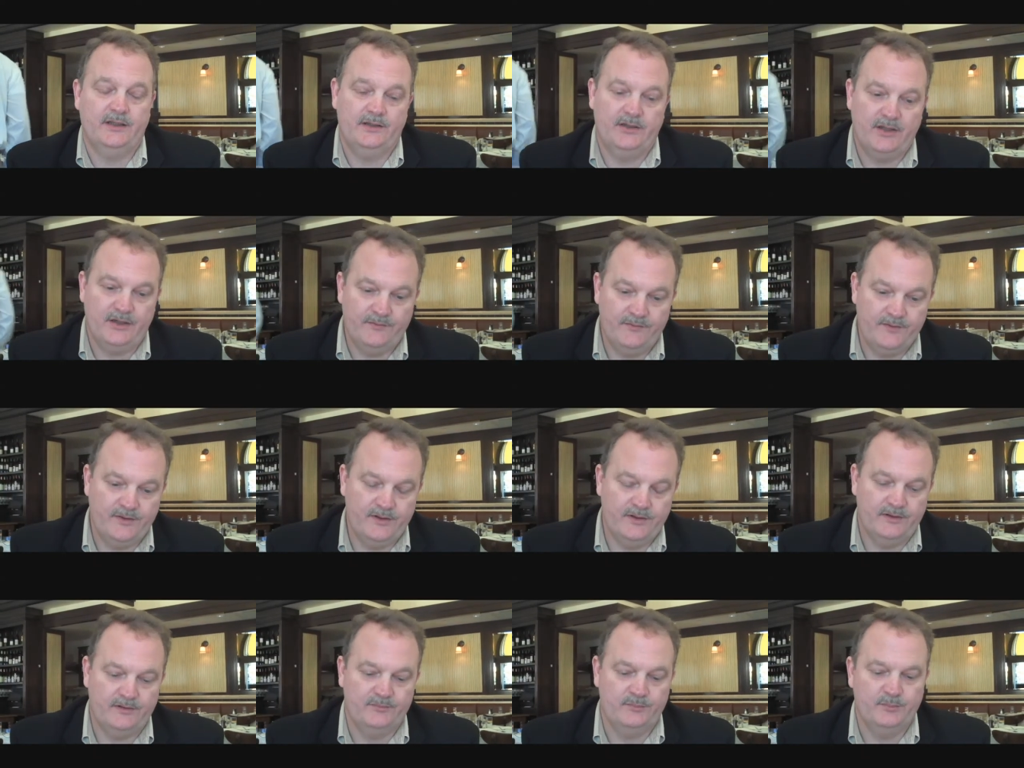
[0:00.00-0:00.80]
then you have
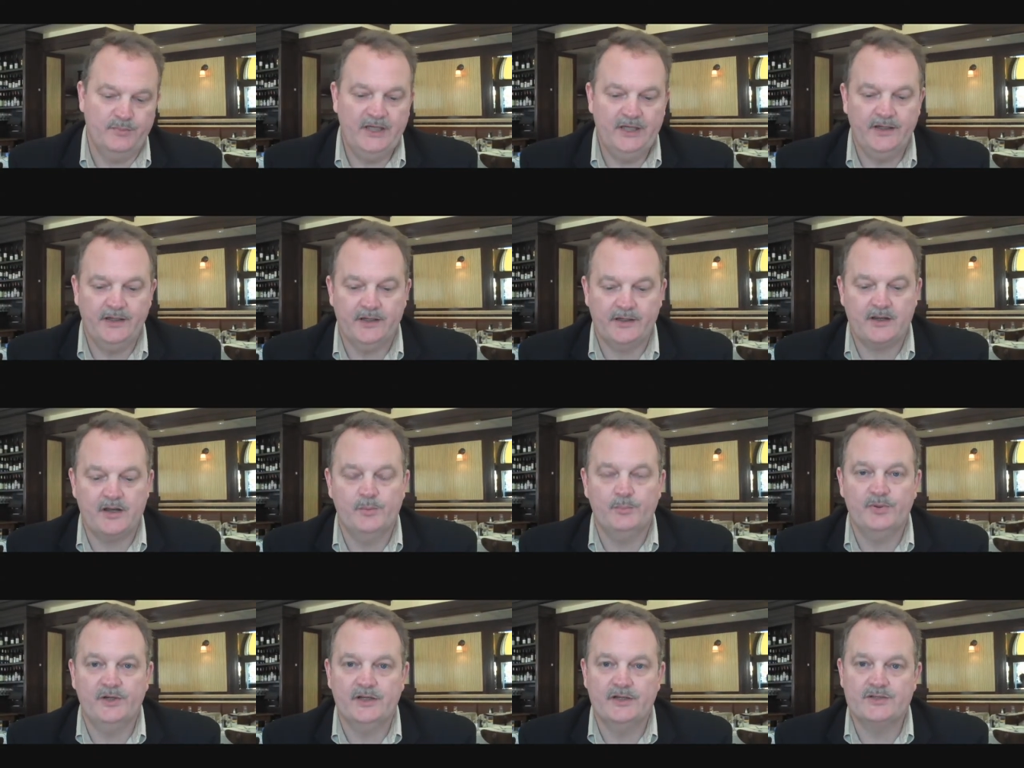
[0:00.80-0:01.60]
the media
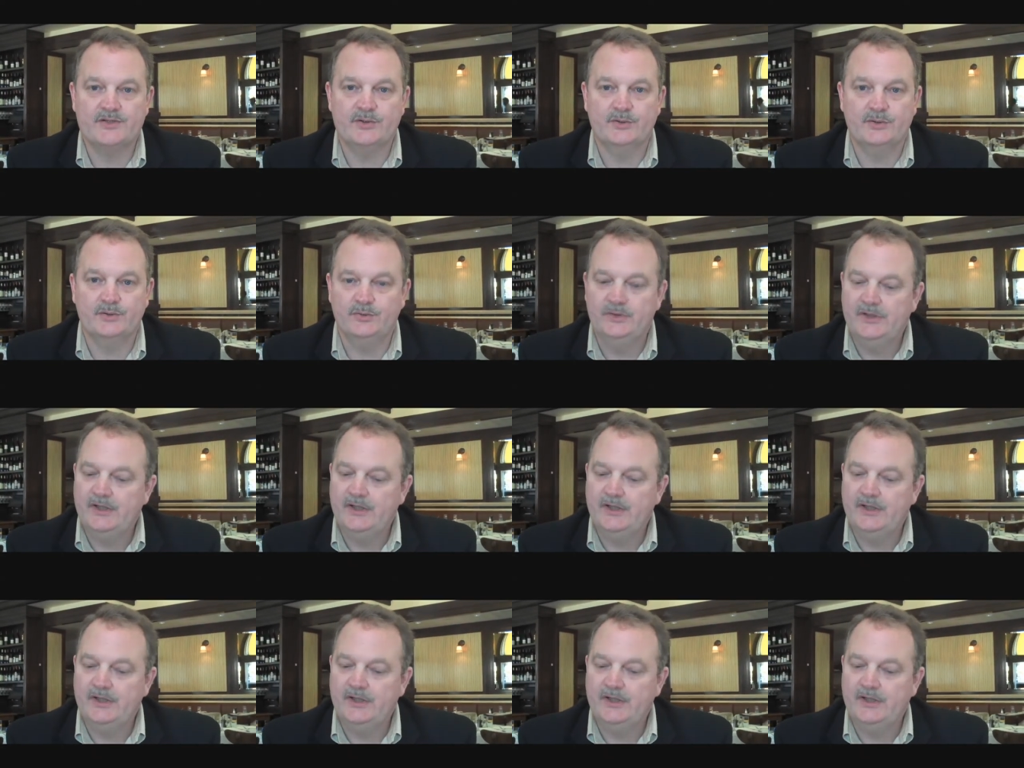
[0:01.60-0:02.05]
companies who